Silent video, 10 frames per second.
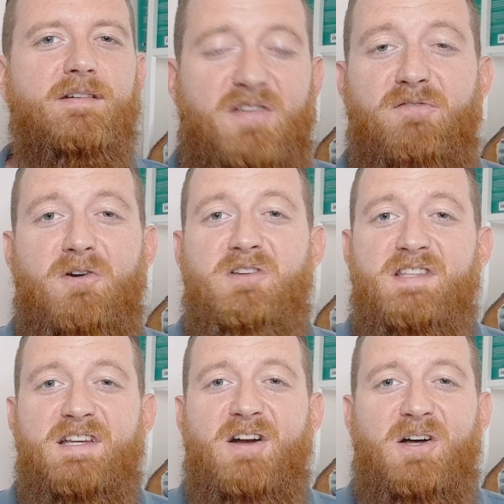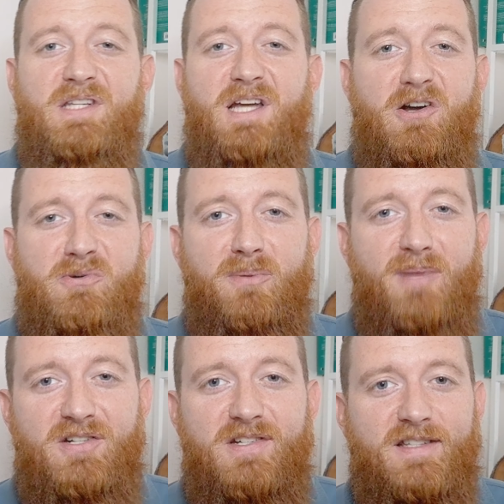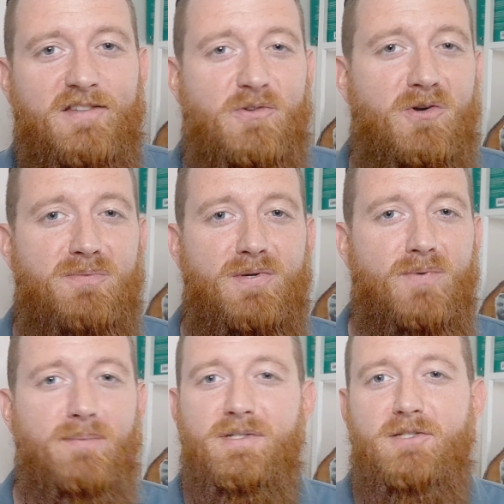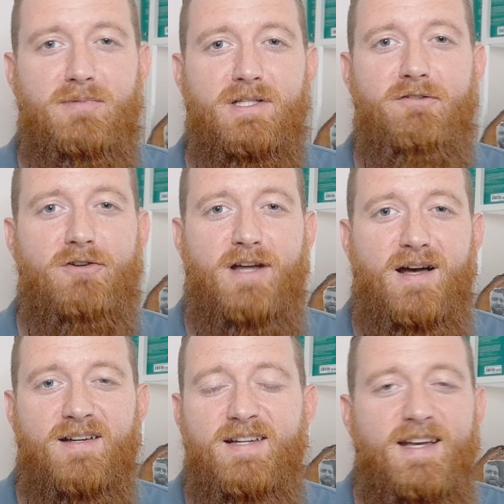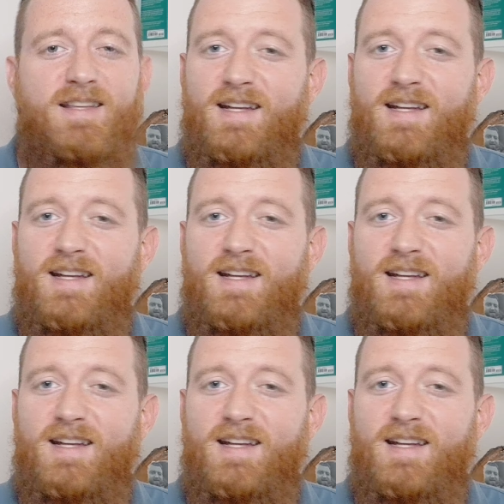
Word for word: The first thing on the honorable mentions is going to be Ripley's Believe It or Not.